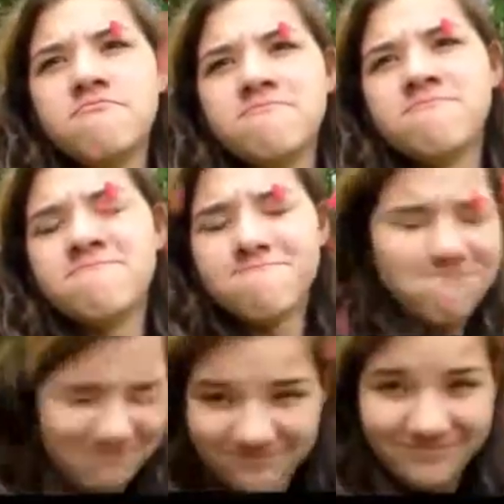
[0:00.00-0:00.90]

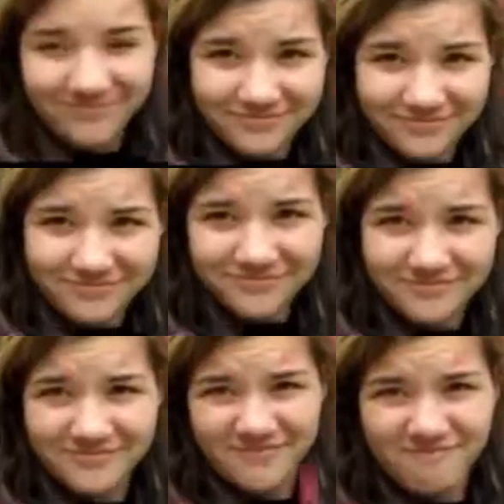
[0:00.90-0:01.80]

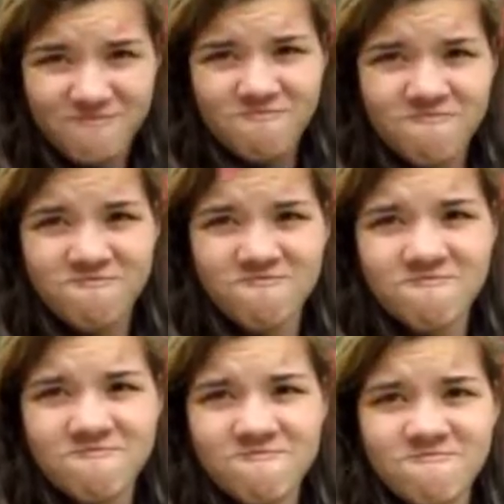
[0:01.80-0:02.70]

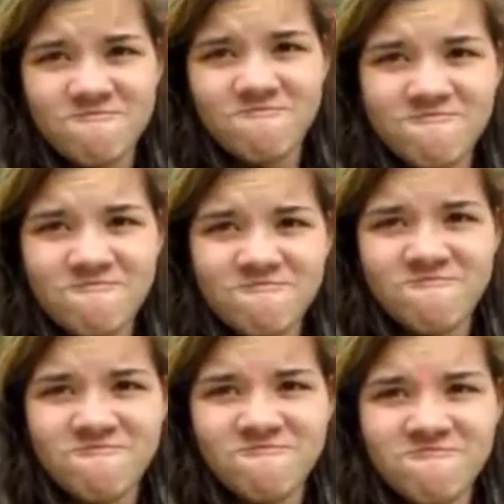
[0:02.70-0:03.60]

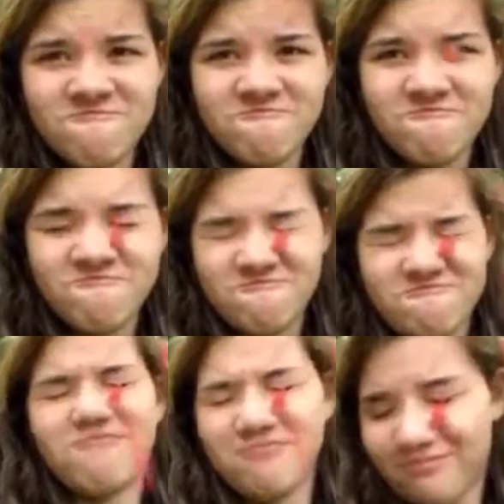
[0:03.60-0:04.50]

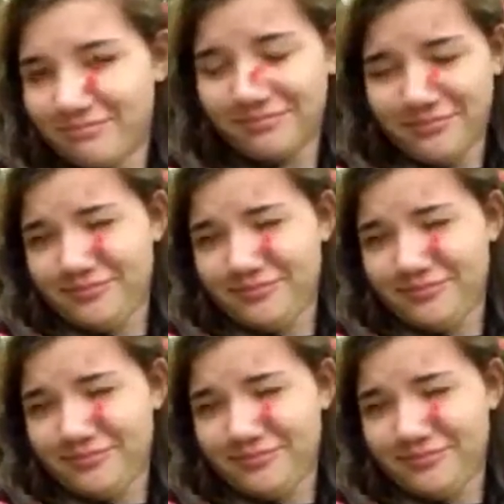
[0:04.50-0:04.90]
(silence)